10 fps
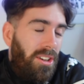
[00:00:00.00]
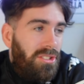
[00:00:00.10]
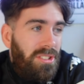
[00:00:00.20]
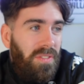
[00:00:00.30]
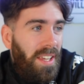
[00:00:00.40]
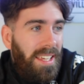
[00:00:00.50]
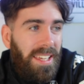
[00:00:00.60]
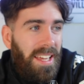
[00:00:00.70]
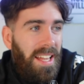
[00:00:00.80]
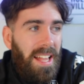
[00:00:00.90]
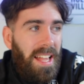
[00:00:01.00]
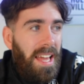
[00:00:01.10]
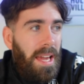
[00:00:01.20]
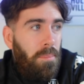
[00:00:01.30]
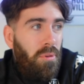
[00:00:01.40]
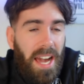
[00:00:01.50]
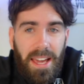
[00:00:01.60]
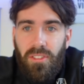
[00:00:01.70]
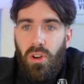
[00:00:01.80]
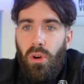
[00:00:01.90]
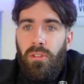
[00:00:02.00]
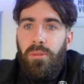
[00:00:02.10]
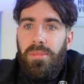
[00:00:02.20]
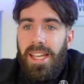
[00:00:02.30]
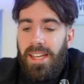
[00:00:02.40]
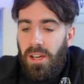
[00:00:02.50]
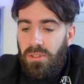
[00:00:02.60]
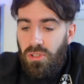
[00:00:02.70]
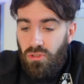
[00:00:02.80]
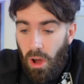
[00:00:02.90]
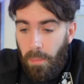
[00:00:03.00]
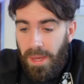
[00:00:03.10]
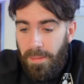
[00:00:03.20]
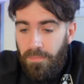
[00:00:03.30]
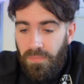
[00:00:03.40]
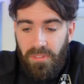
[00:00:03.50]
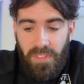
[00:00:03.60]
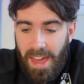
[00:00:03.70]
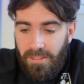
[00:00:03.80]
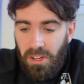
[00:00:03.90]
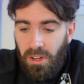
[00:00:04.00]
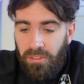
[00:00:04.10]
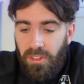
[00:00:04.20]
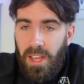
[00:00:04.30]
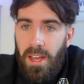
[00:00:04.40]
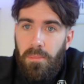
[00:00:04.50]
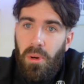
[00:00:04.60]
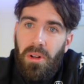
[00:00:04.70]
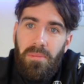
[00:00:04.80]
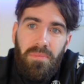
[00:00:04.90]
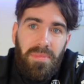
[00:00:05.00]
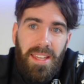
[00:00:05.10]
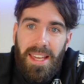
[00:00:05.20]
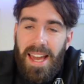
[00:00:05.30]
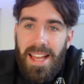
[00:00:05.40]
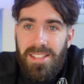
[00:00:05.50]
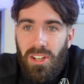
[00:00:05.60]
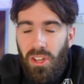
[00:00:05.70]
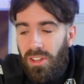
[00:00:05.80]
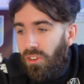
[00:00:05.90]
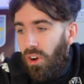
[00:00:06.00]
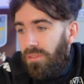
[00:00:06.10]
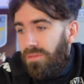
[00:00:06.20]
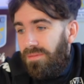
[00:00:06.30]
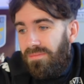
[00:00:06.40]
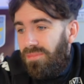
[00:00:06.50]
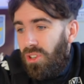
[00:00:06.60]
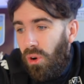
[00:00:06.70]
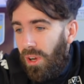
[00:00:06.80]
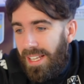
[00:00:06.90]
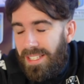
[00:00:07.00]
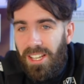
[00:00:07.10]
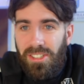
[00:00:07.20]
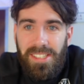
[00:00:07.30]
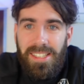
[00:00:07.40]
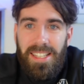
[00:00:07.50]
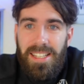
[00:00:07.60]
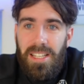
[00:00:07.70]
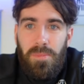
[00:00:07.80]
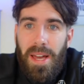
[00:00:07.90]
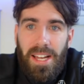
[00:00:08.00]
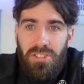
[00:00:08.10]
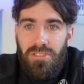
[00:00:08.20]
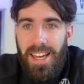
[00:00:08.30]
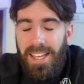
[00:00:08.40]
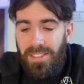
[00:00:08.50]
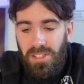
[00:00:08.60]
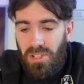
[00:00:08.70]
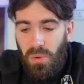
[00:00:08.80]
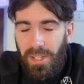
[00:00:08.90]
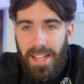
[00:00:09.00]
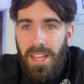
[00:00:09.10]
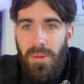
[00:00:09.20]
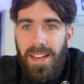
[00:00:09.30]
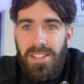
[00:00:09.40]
I just think brave call from Dino to drop him, fair enough, but he hasn't got the right call, has it? Because he's back straight in the squad anyway.